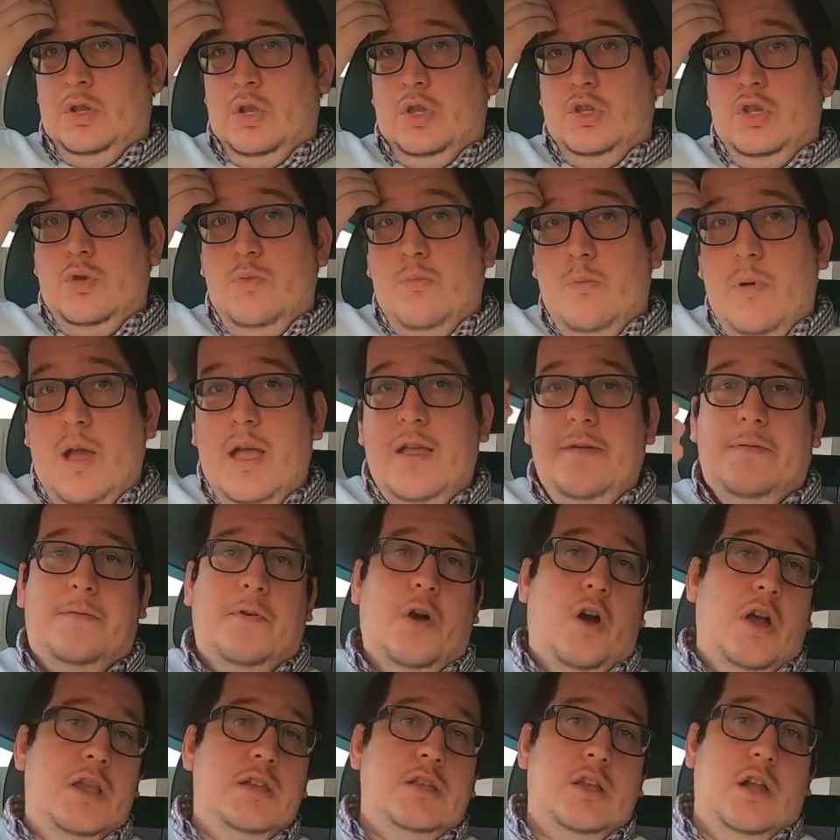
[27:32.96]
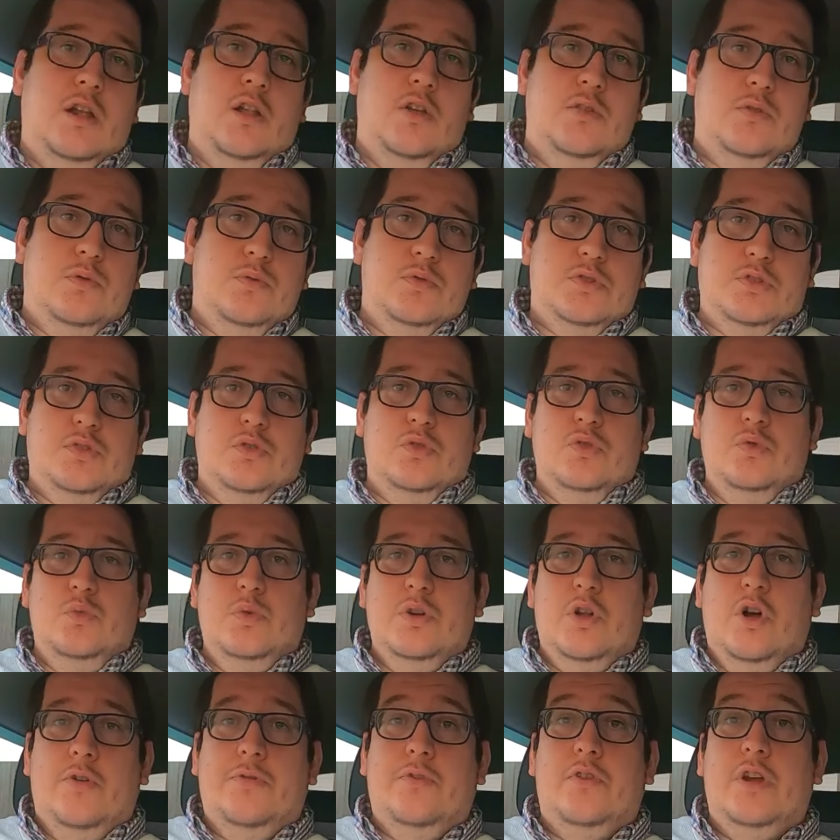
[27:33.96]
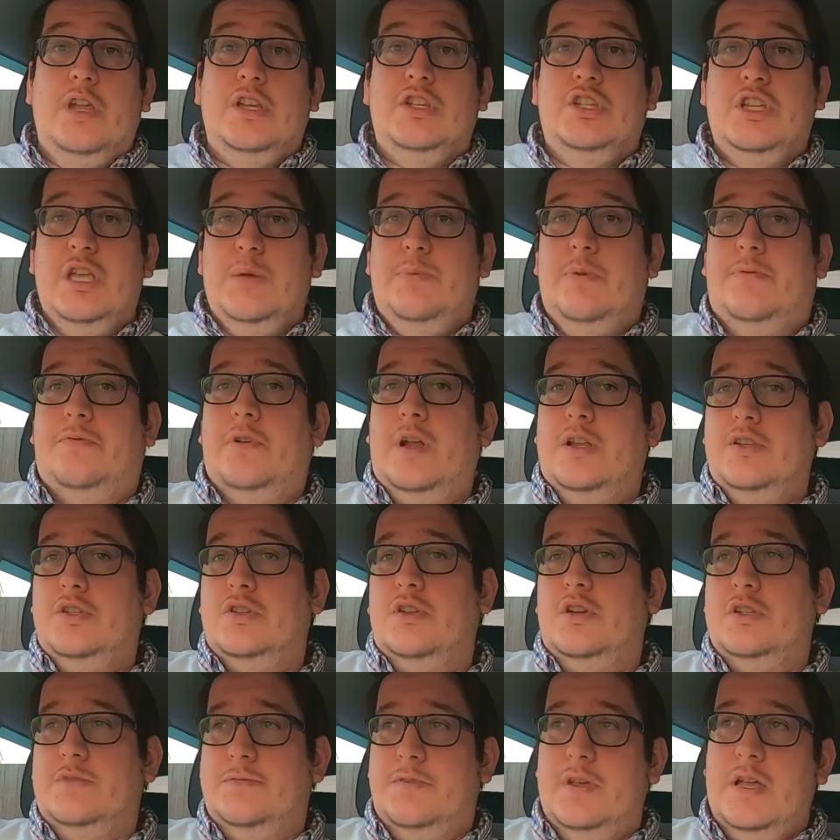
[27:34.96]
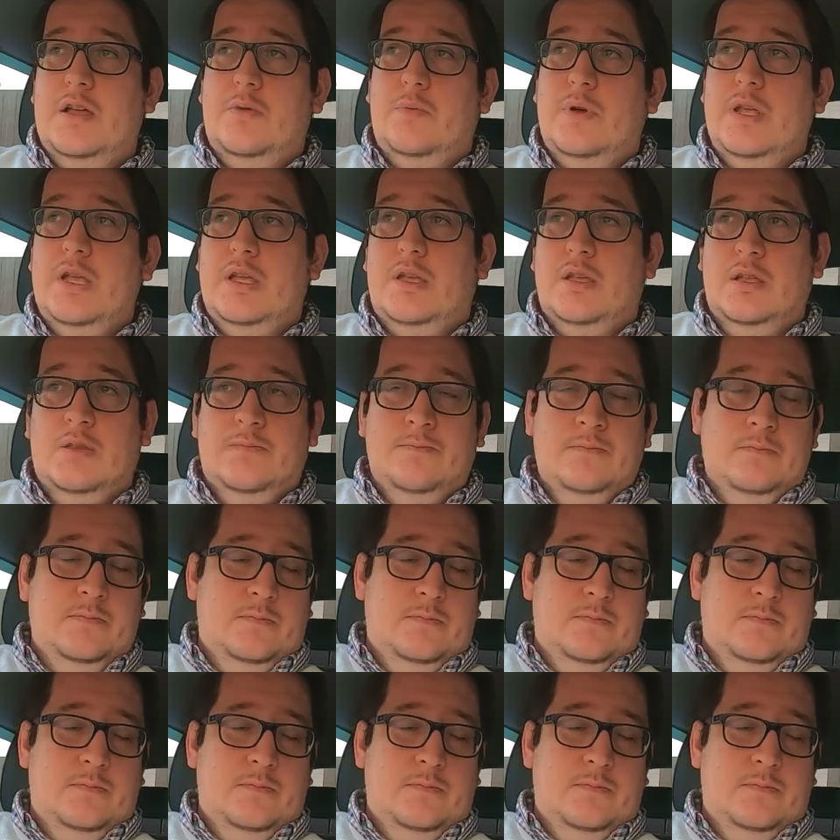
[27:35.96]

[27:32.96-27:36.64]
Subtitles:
You may find a local school would offer a cheaper franchise fee a week